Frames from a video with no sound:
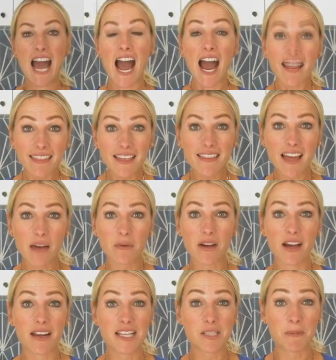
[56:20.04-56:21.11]
I think that
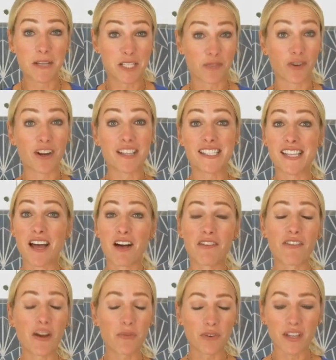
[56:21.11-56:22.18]
one kind of speaks for
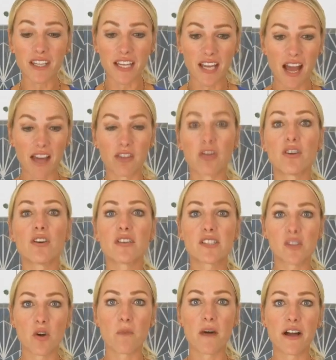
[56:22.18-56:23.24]
itself. I learned
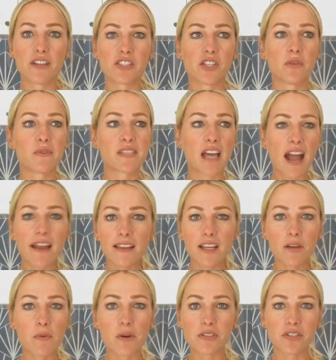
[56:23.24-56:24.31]
so much. It was
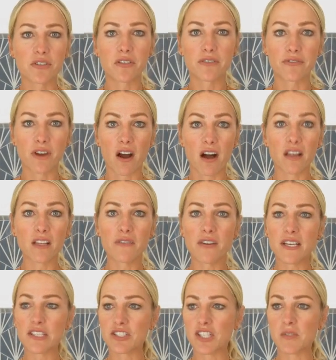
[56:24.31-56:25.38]
highly emotional for all of
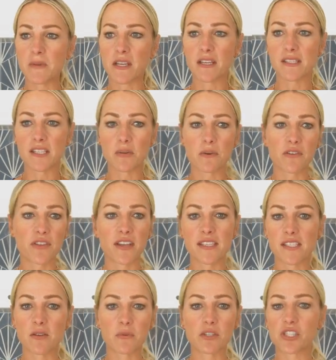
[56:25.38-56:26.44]
us just because there were
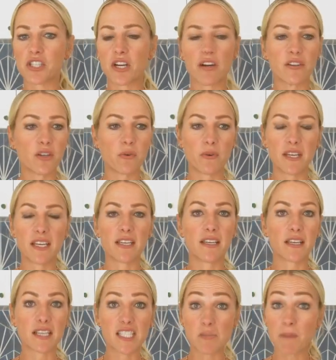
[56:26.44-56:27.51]
things that were shared that we
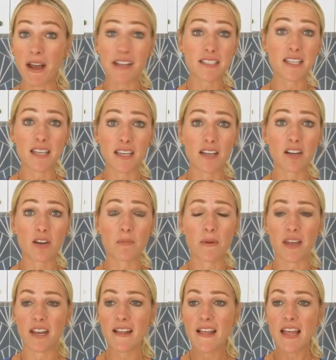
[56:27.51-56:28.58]
didn't expect to hear, but